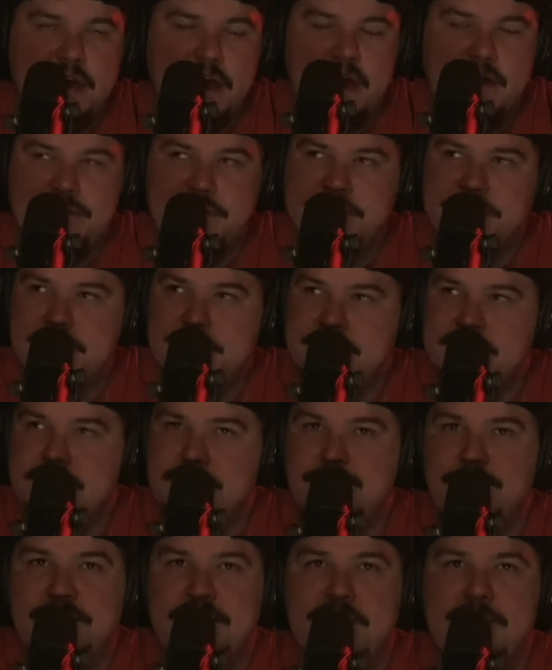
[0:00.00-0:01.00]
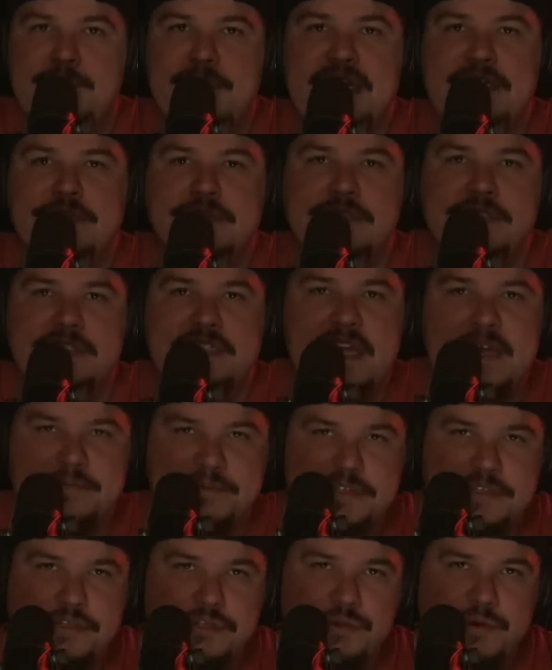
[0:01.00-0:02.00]
Obviously, this is one of the major
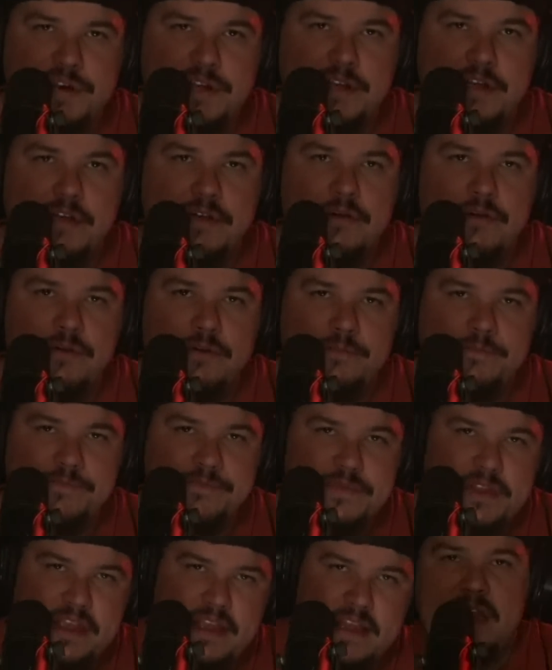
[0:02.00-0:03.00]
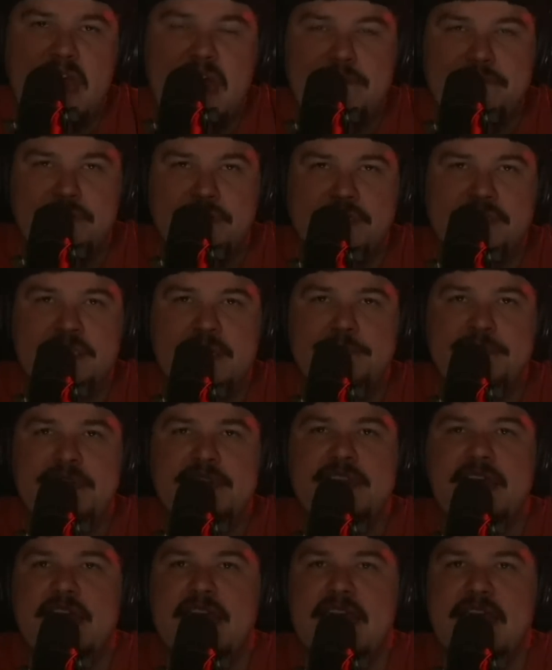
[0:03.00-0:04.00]
steps in joining a cult. After
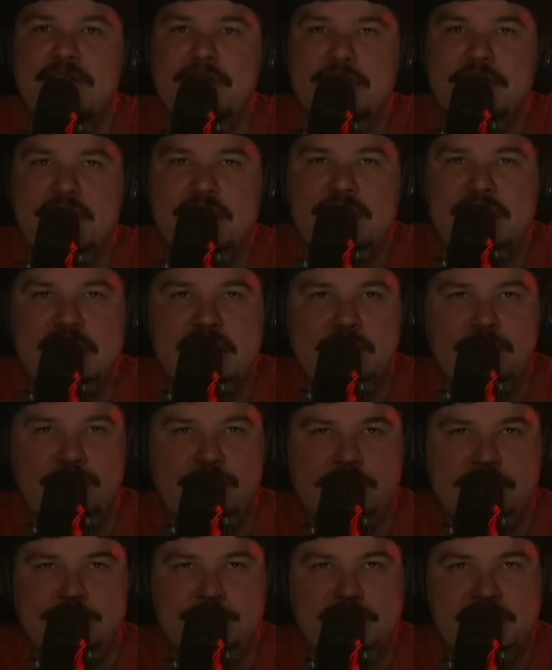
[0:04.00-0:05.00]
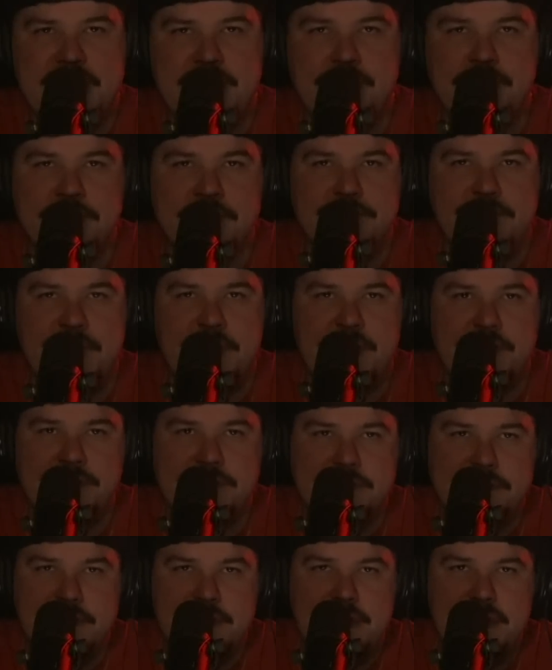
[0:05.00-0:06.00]
accepting that everything they had once believed was
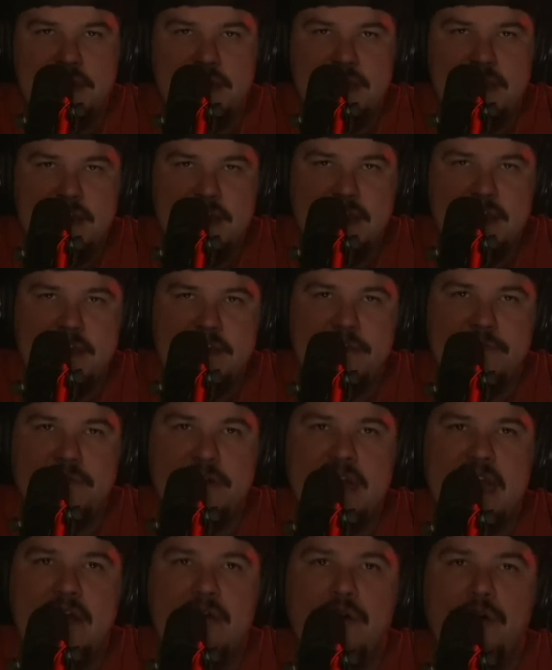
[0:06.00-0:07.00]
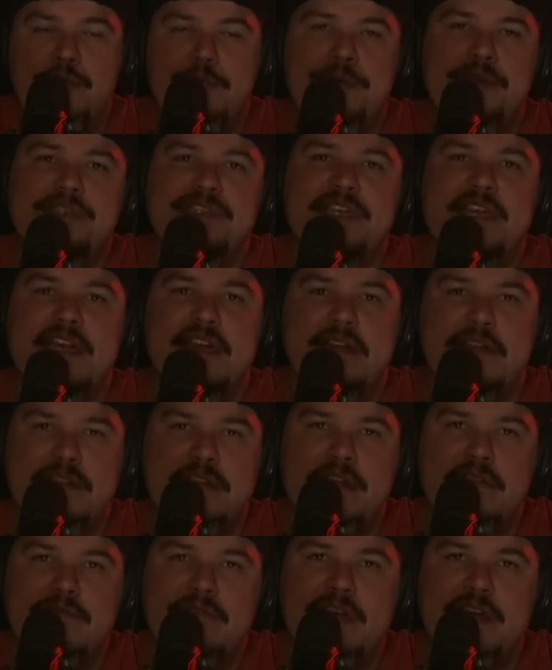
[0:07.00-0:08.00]
false, they were now open to
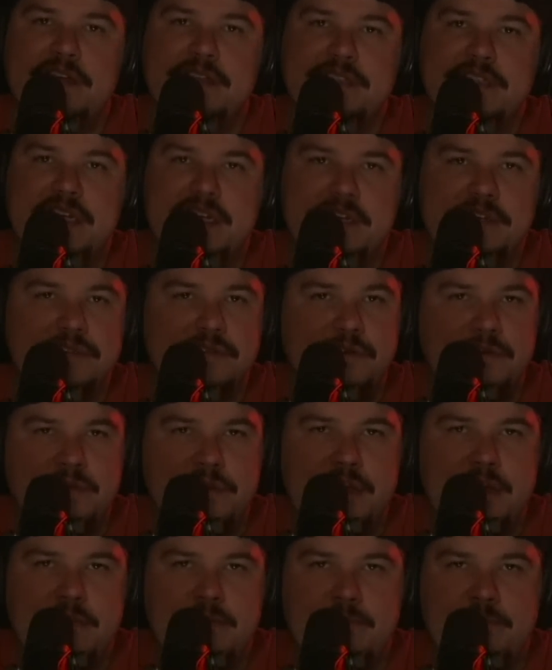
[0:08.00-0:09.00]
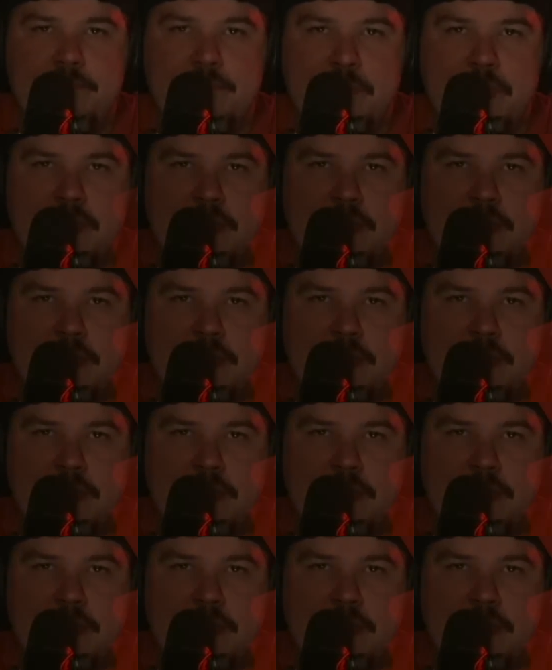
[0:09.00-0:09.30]
anything Valentina told them.